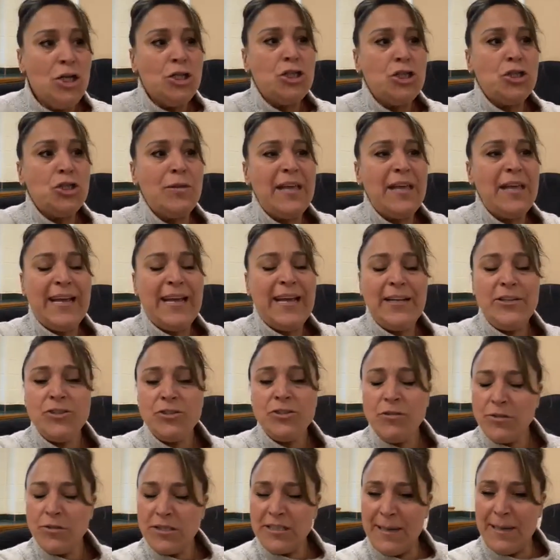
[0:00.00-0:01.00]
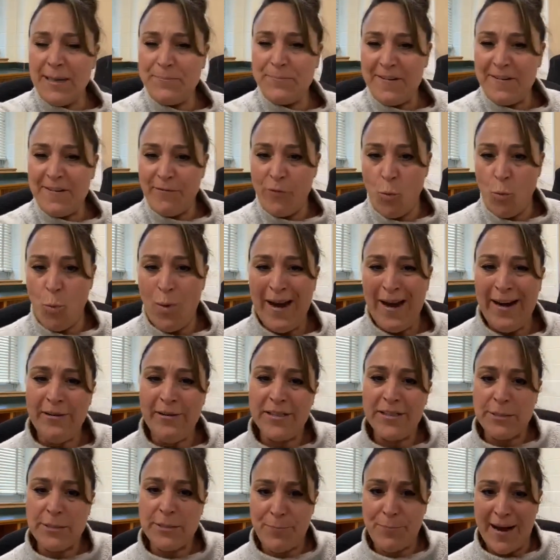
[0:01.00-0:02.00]
so the interoceptive
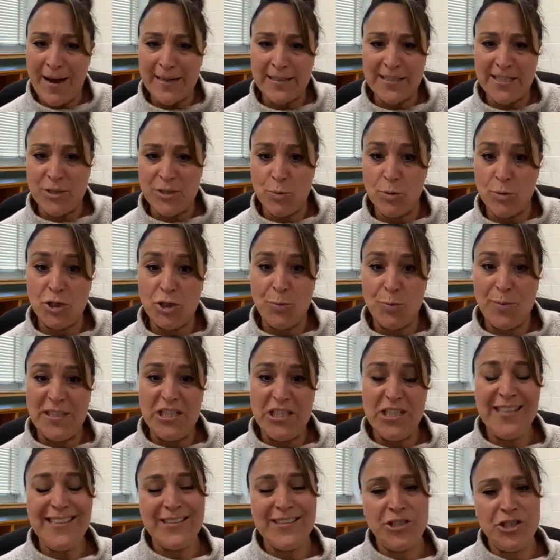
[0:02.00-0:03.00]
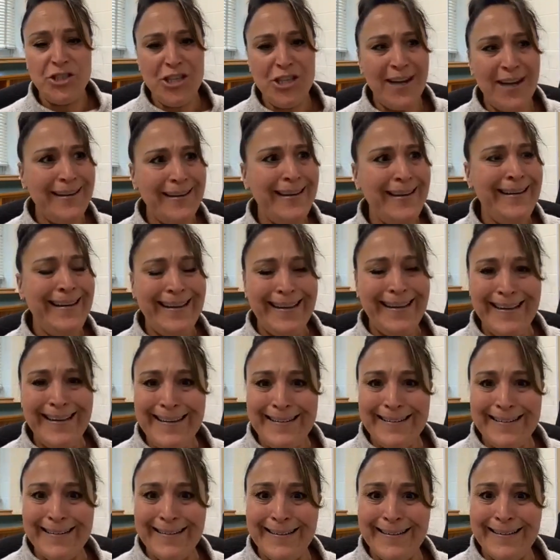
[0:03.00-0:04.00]
awareness practice, which we did, is checking
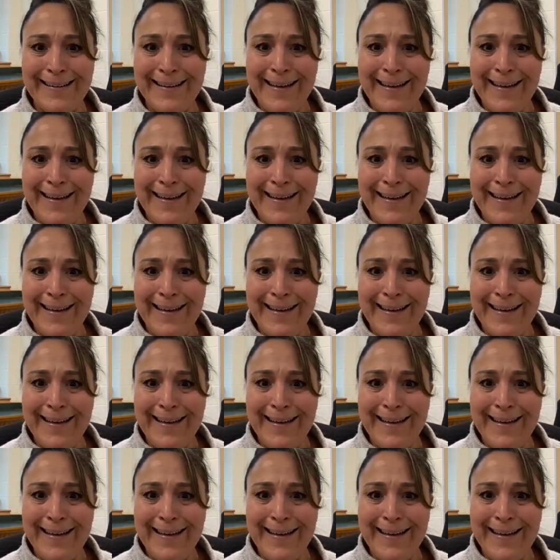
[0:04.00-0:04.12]
in.